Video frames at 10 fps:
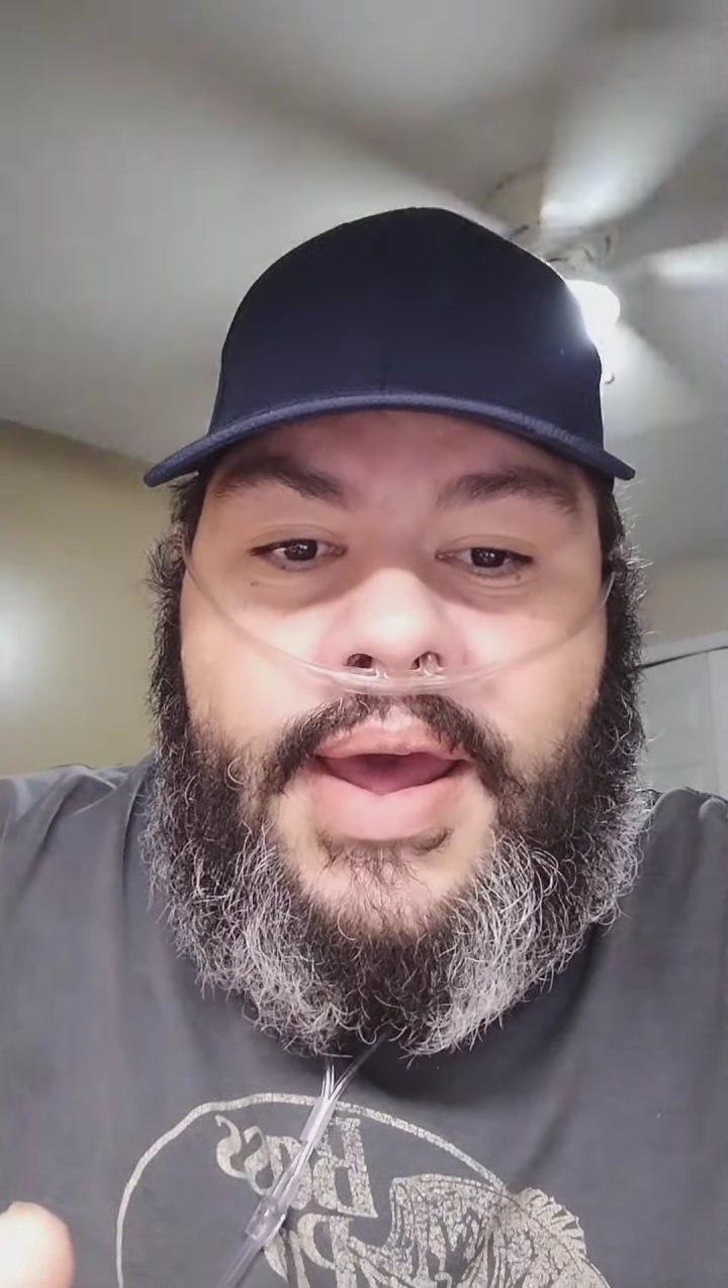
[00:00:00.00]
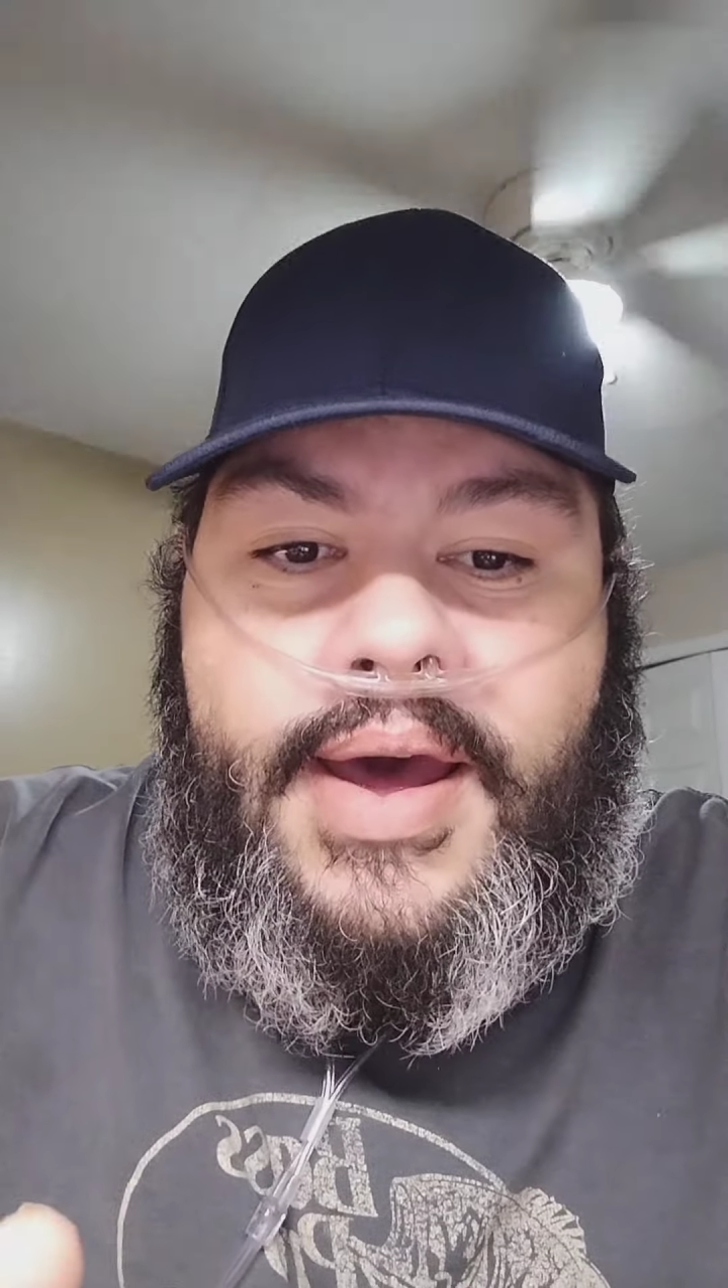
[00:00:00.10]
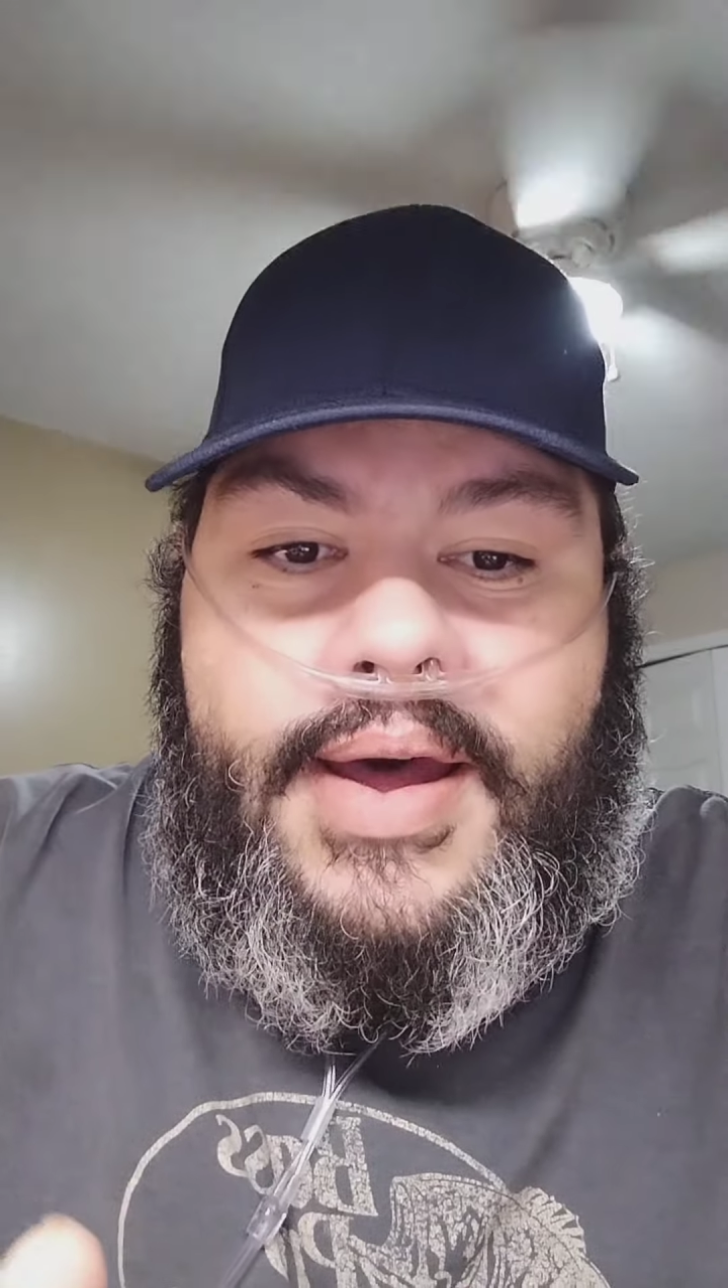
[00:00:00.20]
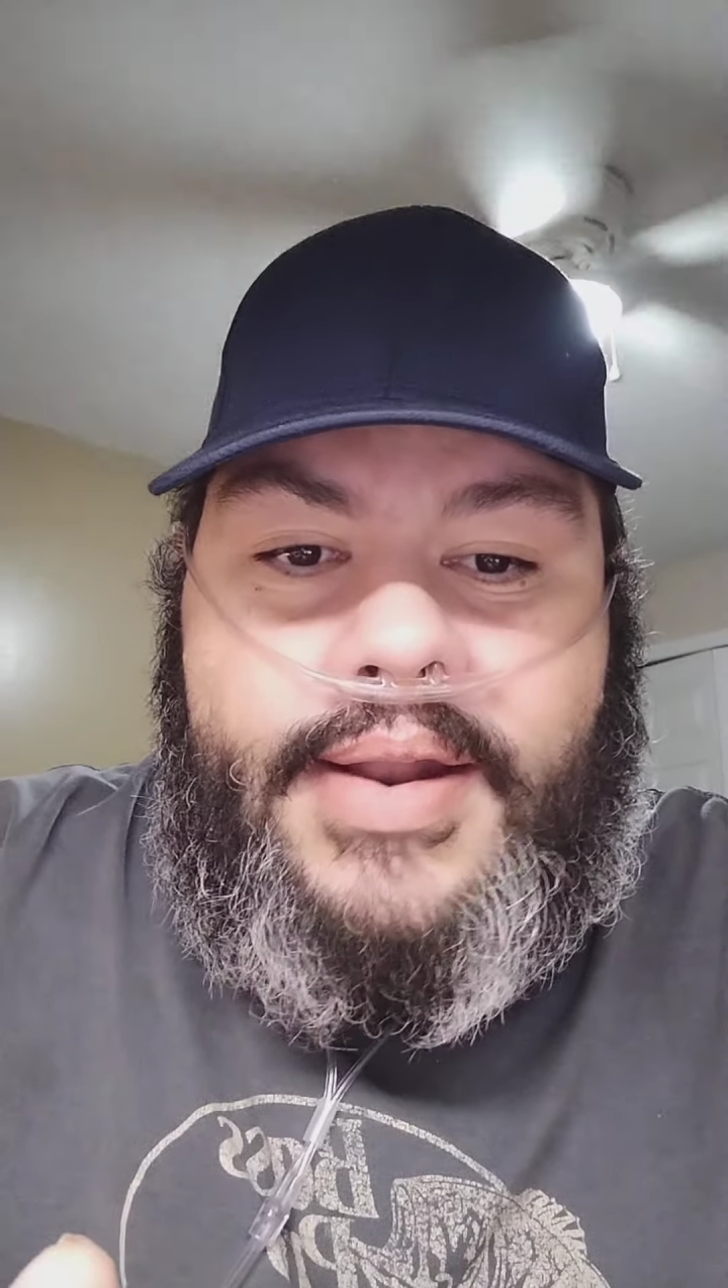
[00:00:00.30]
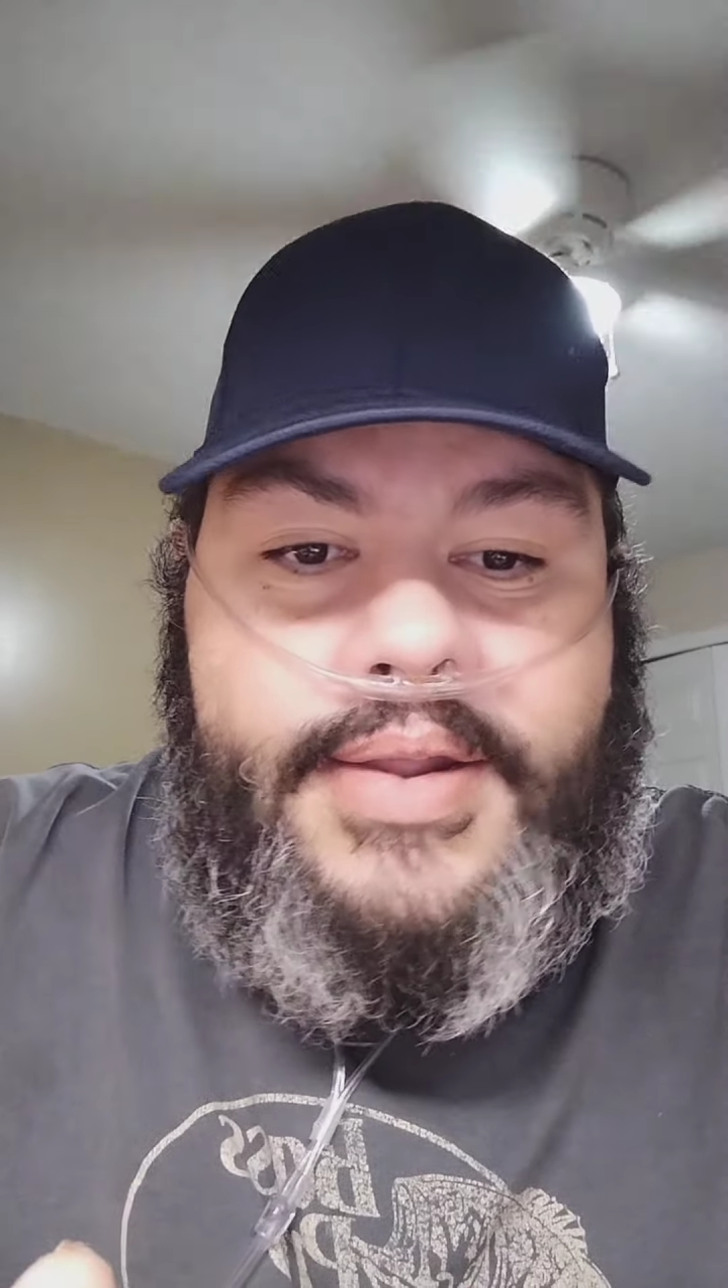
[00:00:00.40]

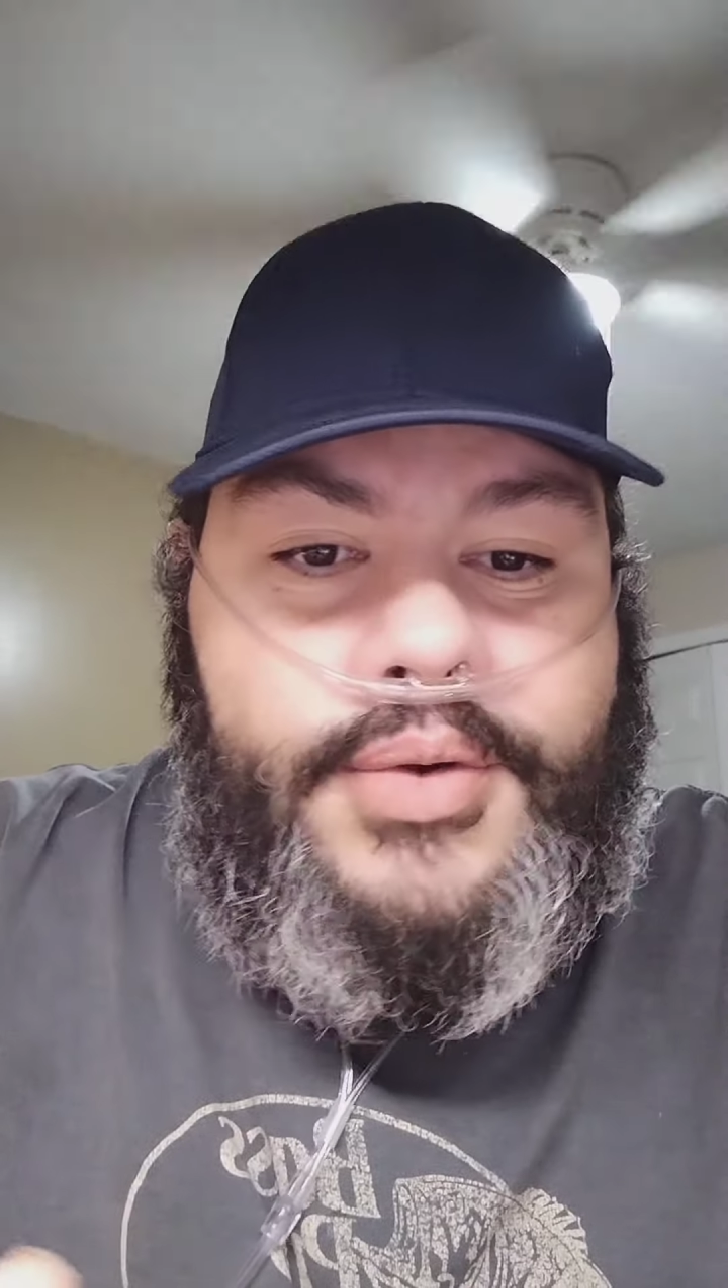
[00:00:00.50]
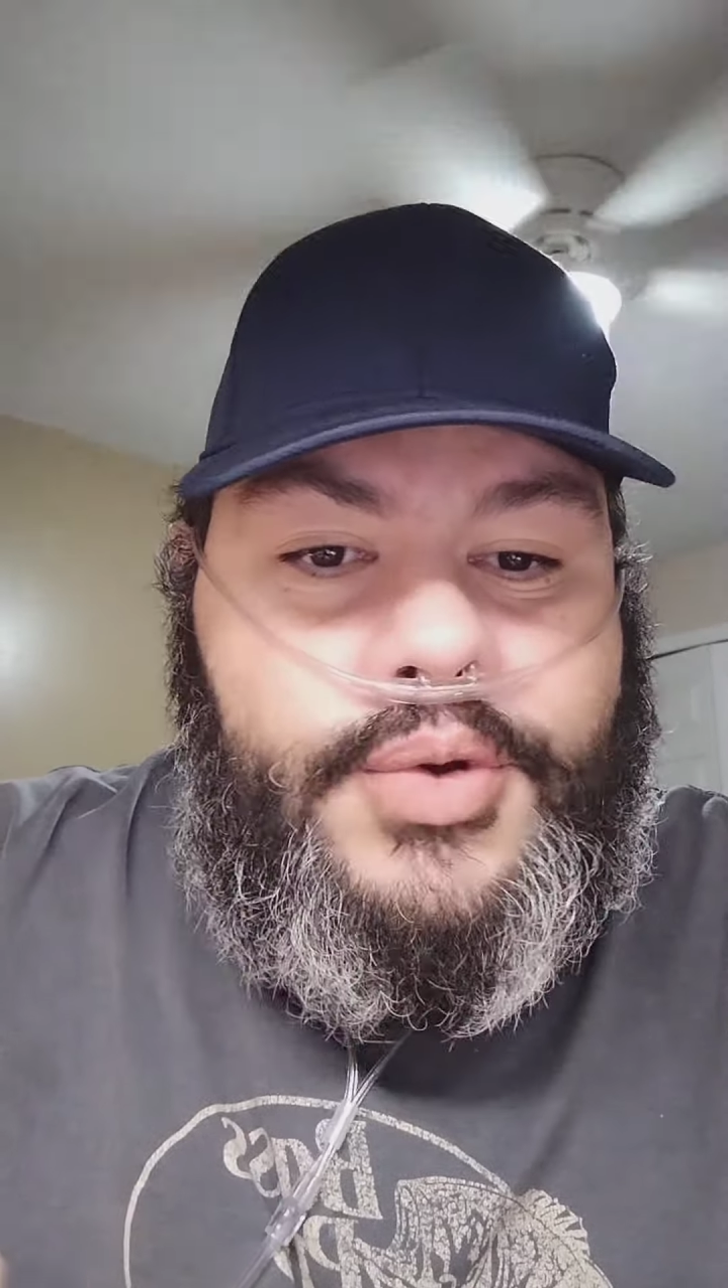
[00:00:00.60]
little